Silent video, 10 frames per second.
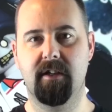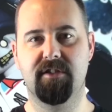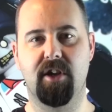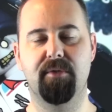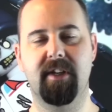
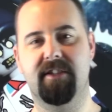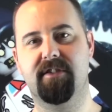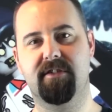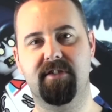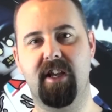So
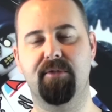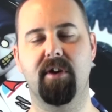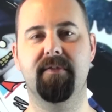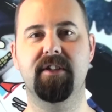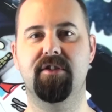let's take you
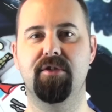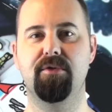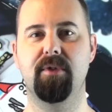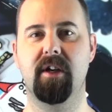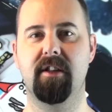over
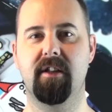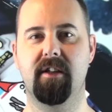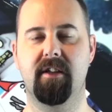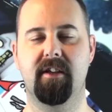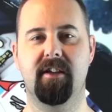to
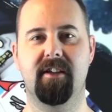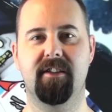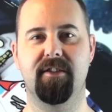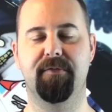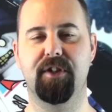
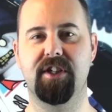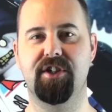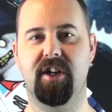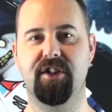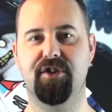the
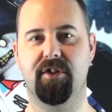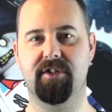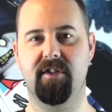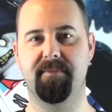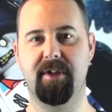footage I shot
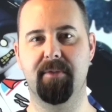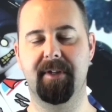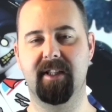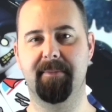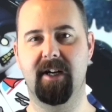of me
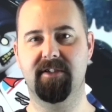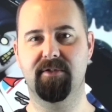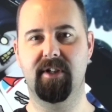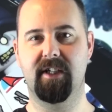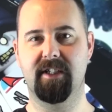opening the
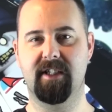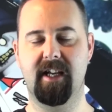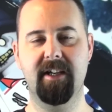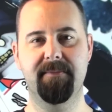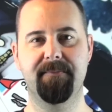parcel earlier
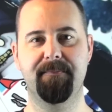today.